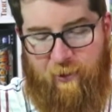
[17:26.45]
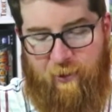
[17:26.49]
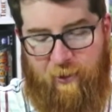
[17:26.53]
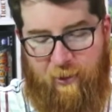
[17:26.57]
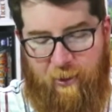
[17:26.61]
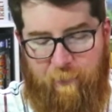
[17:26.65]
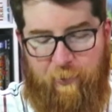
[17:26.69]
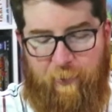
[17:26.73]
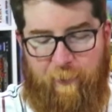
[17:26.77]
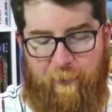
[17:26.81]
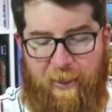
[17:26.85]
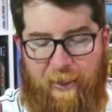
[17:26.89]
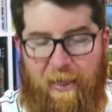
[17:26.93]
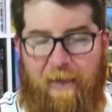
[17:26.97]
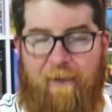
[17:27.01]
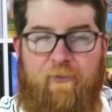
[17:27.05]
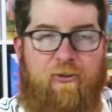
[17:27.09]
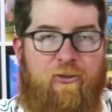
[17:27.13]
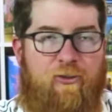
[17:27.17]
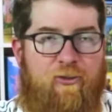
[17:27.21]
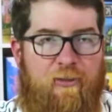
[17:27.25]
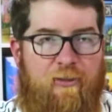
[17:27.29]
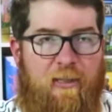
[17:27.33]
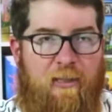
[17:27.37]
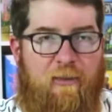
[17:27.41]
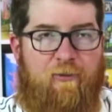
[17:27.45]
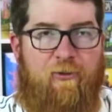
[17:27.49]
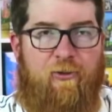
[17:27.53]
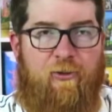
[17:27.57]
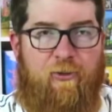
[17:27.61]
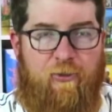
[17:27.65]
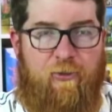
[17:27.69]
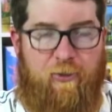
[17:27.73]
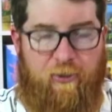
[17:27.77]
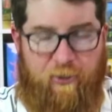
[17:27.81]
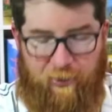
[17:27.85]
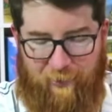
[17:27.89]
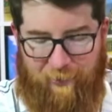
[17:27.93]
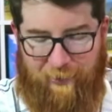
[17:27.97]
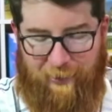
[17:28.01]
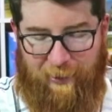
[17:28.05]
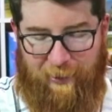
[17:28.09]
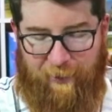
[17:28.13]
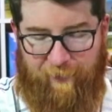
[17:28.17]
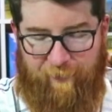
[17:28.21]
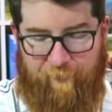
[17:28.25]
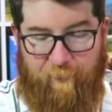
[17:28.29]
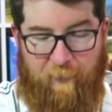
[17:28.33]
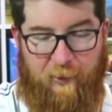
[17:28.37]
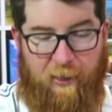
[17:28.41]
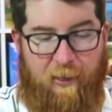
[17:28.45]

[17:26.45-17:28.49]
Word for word: It probably averages out to a good length.